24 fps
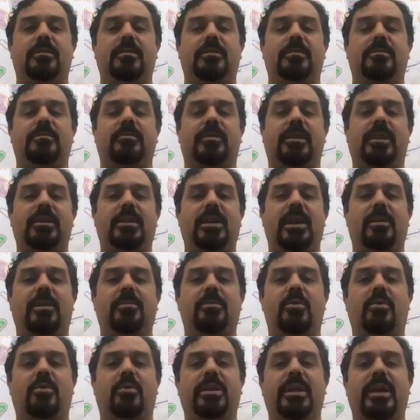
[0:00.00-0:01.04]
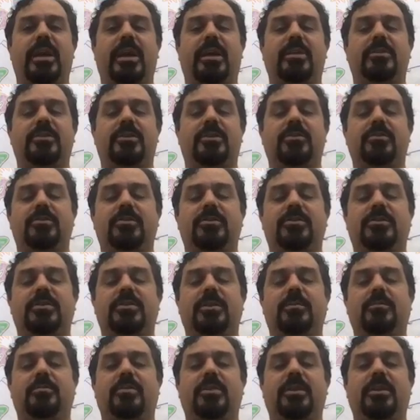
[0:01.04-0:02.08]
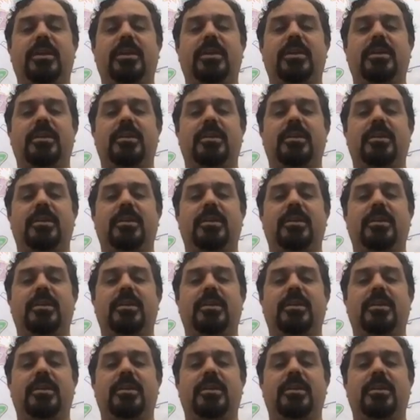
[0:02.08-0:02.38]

Finally, I'm going to ask you to simply